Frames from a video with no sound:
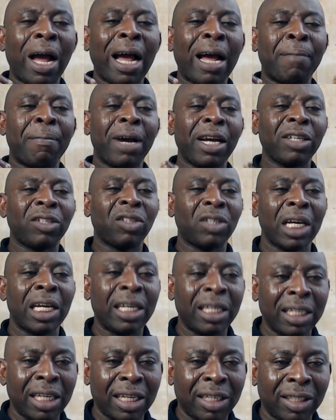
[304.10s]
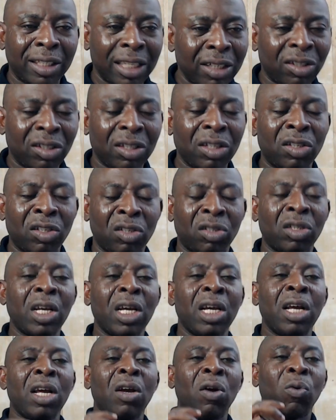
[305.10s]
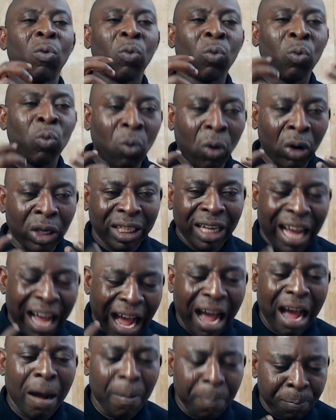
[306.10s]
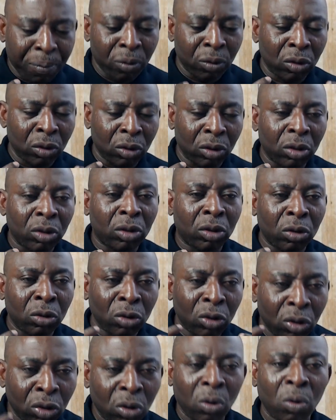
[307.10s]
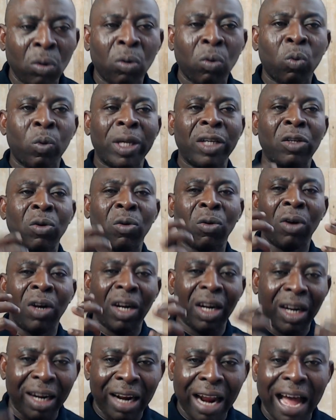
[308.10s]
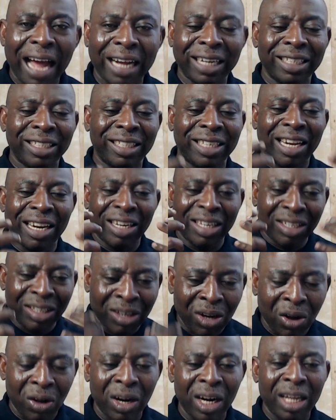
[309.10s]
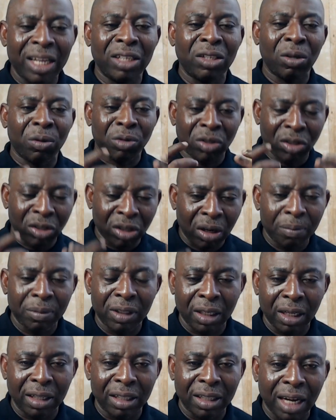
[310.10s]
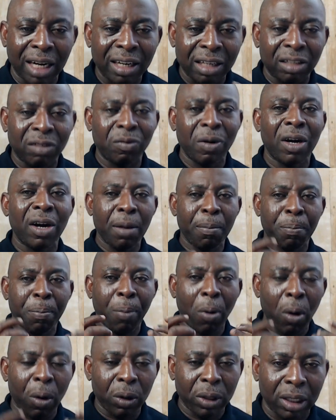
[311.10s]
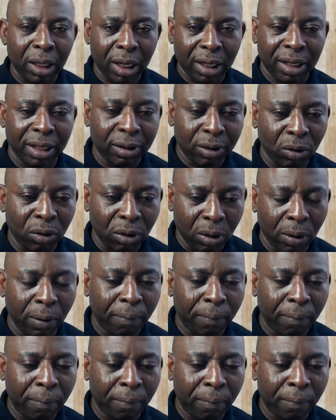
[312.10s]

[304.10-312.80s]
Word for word: I saying this this is what happened to you when you lack the knowledge of something that is very important to you.